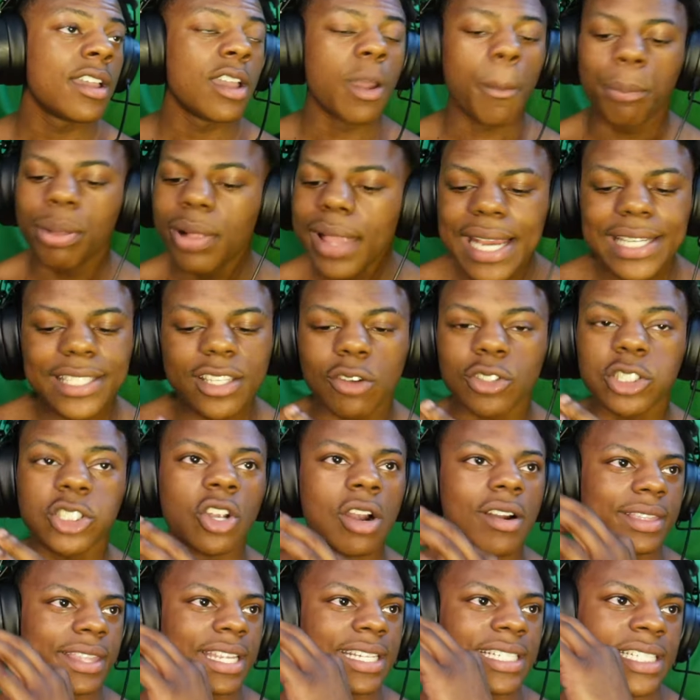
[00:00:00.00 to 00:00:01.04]
Please don't
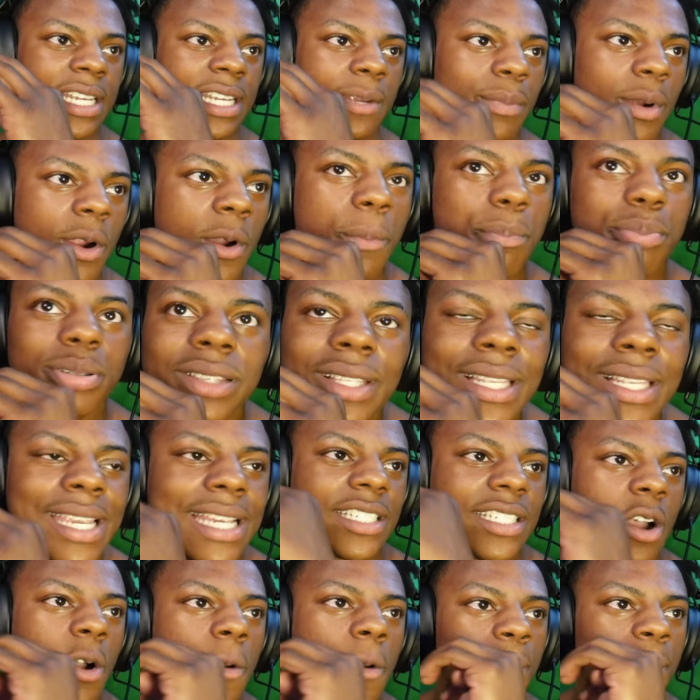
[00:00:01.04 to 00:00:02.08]
start this shit, bro. Please
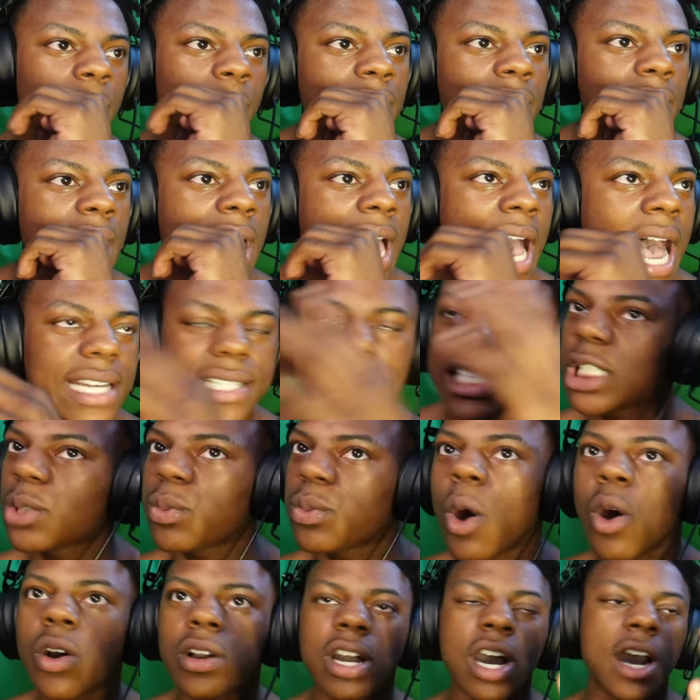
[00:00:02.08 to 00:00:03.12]
don't. I just
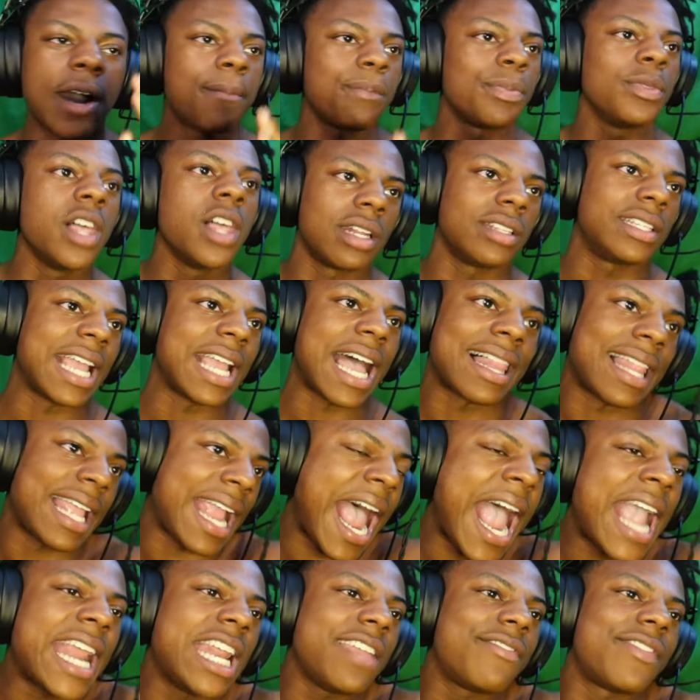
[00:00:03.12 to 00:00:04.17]
woke up, literally. I,
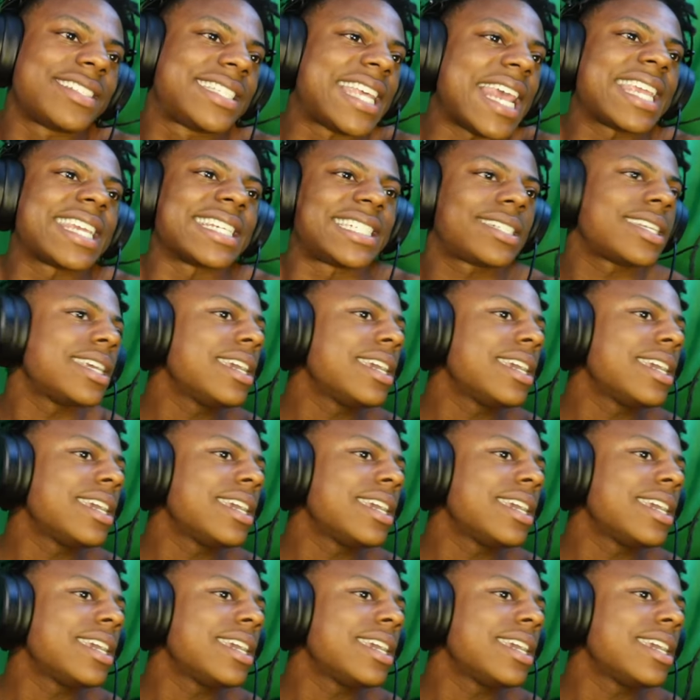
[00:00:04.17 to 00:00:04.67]
I ain't even take a.